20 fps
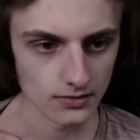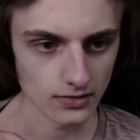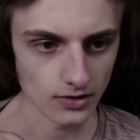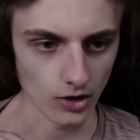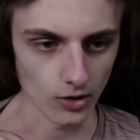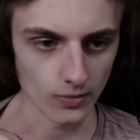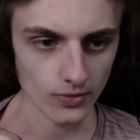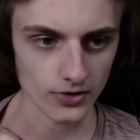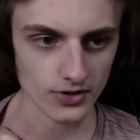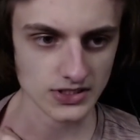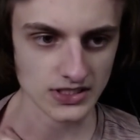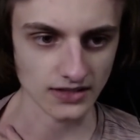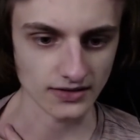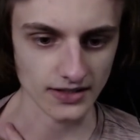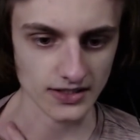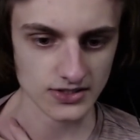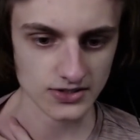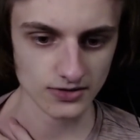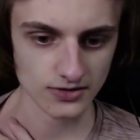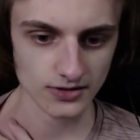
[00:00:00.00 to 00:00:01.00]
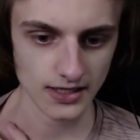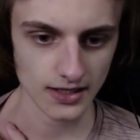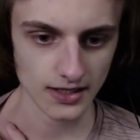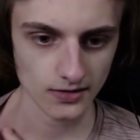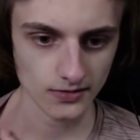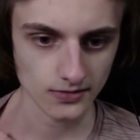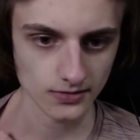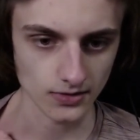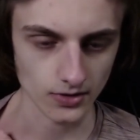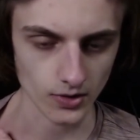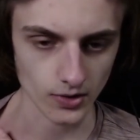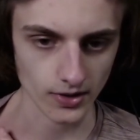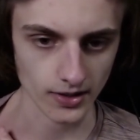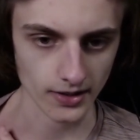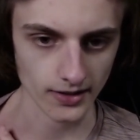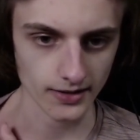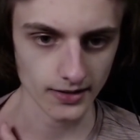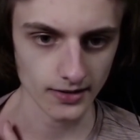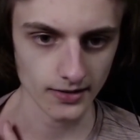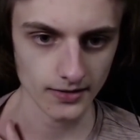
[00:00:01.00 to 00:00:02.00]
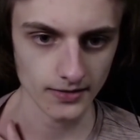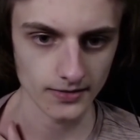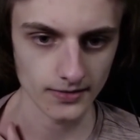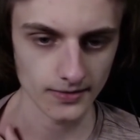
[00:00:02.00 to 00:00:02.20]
Homer is a lizard now? Okay.